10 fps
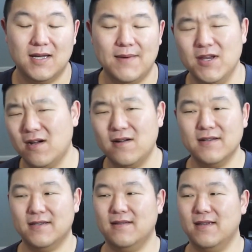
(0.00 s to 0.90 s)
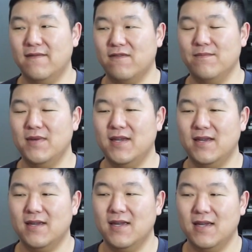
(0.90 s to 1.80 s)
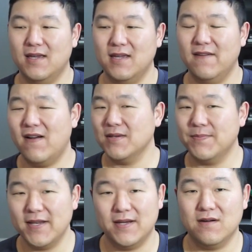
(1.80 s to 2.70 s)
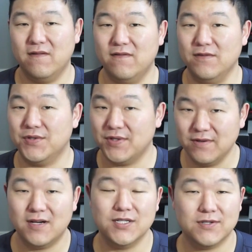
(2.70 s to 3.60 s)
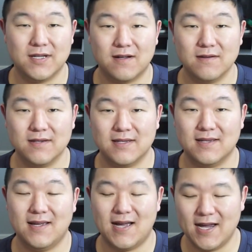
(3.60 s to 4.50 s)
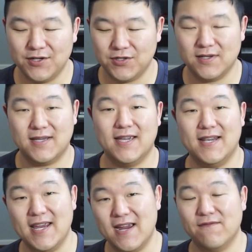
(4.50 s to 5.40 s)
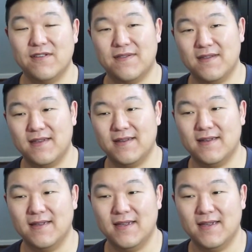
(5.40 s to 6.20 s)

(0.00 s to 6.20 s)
I mean, honestly, for me, if I'm spending over $200, I should get everything